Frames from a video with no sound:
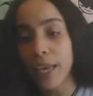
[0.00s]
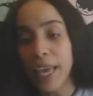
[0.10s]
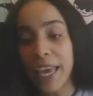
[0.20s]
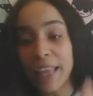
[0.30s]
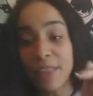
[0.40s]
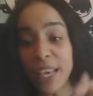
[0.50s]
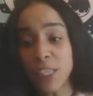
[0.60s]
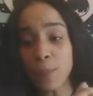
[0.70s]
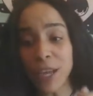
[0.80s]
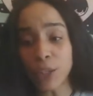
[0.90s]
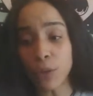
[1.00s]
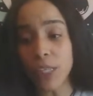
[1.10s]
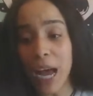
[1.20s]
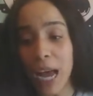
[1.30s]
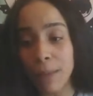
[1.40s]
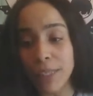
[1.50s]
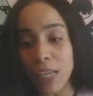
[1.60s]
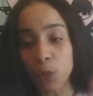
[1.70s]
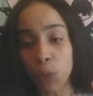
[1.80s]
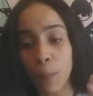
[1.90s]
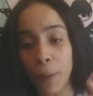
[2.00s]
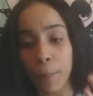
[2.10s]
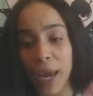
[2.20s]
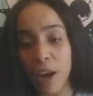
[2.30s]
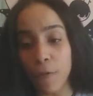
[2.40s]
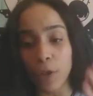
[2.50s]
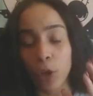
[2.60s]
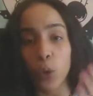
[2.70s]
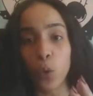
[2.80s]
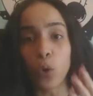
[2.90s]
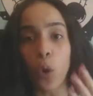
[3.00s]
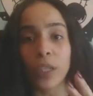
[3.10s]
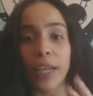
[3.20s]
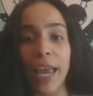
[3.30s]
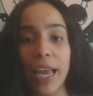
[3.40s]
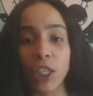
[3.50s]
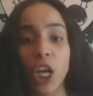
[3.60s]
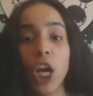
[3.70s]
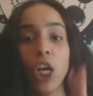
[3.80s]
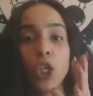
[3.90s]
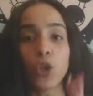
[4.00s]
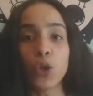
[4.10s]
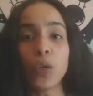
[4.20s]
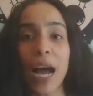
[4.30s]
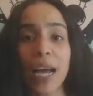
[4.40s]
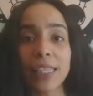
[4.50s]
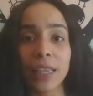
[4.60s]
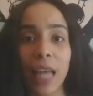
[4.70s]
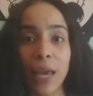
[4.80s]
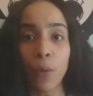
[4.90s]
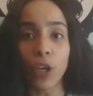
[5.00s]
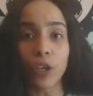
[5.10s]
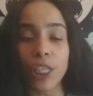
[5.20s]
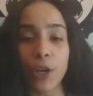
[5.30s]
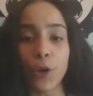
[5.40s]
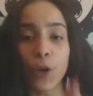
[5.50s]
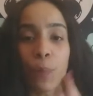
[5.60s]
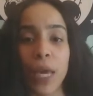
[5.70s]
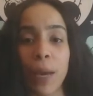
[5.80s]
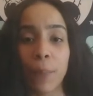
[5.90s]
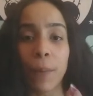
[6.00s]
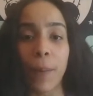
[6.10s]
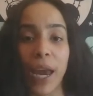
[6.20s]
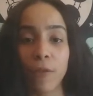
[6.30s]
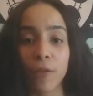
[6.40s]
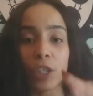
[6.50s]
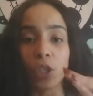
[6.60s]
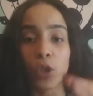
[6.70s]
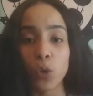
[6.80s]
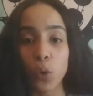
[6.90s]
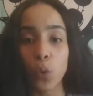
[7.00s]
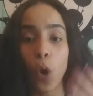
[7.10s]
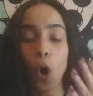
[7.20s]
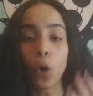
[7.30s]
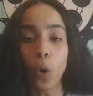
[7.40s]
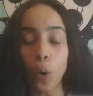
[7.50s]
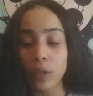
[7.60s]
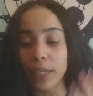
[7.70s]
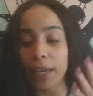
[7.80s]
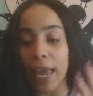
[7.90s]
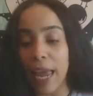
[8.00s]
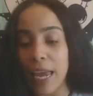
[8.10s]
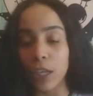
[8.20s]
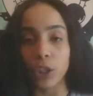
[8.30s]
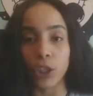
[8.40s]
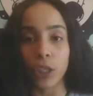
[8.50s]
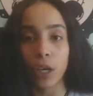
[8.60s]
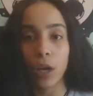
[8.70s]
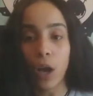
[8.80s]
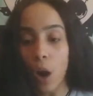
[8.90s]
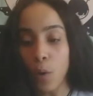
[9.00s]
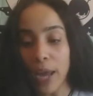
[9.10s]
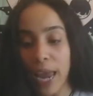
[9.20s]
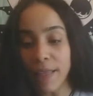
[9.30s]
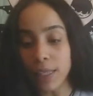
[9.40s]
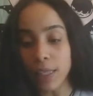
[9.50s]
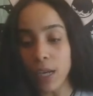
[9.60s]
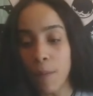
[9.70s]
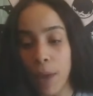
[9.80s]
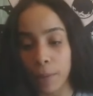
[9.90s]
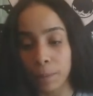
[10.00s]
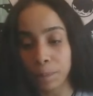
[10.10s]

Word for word: In these special times, as we prepare for the new golden age, so you guys, light workers here, you're being prepared for this new golden age, okay, that's coming.